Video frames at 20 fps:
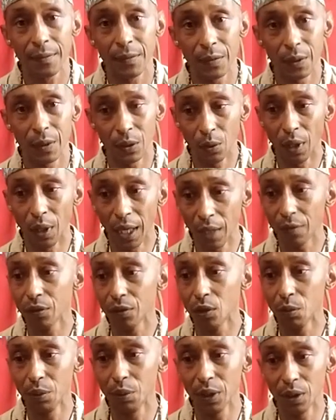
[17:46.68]
You have
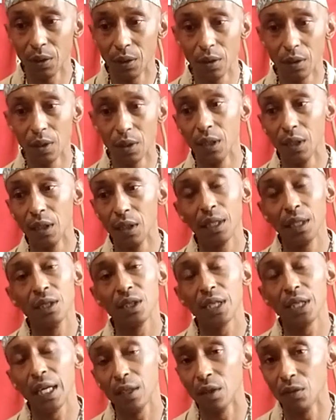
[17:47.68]
to be
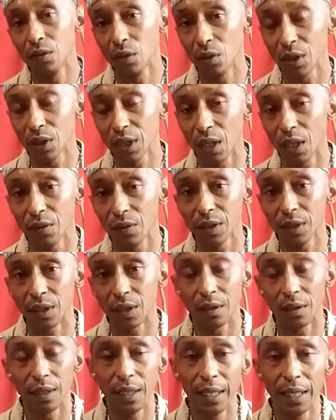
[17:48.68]
inside of yourself
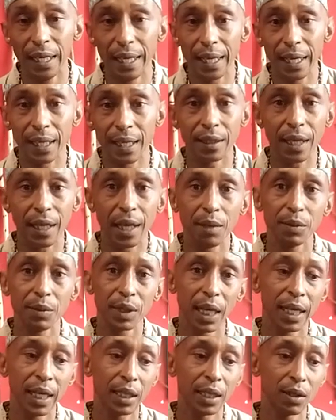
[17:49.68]
still. At times,
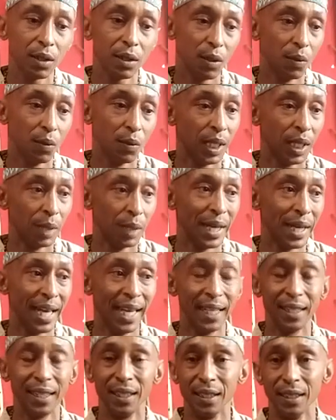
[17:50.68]
when I'm
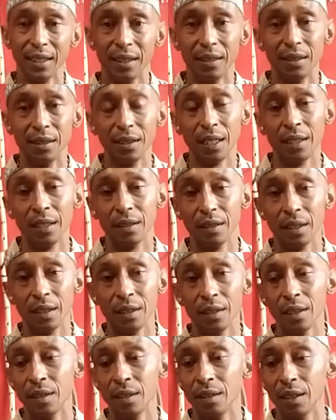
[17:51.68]
angry
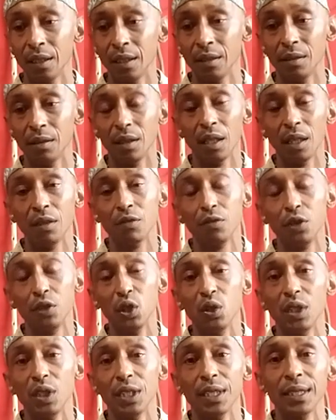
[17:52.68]
and
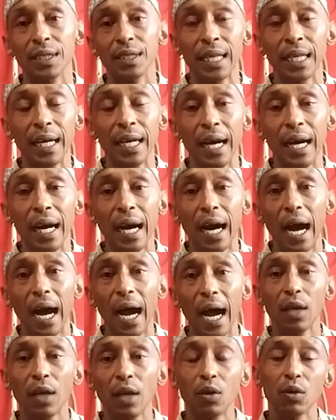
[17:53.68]
furious,
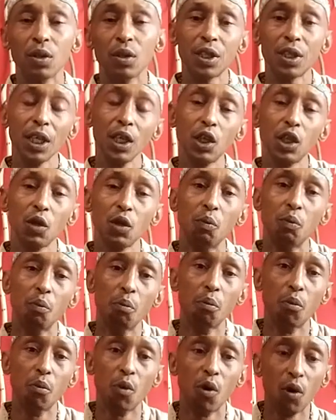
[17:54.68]
I could think
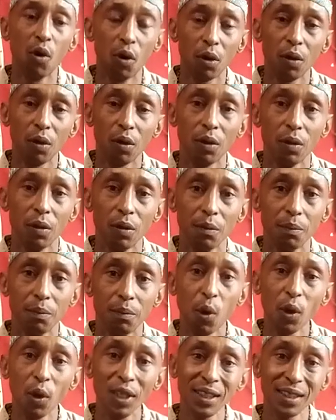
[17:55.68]
more
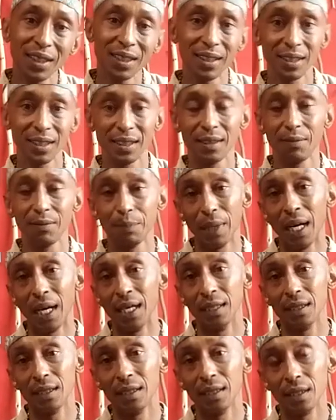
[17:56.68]
poisonous
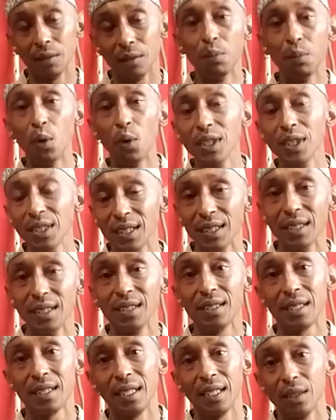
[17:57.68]
plants and poisonous
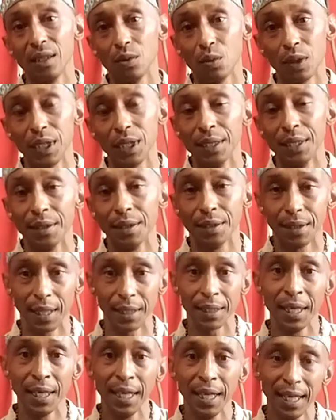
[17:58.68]
things within
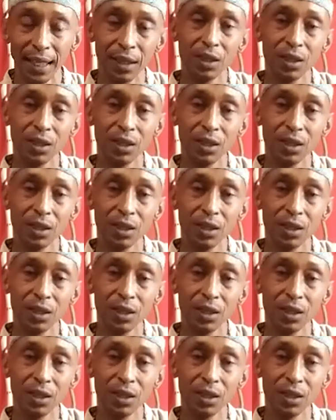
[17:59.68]
that and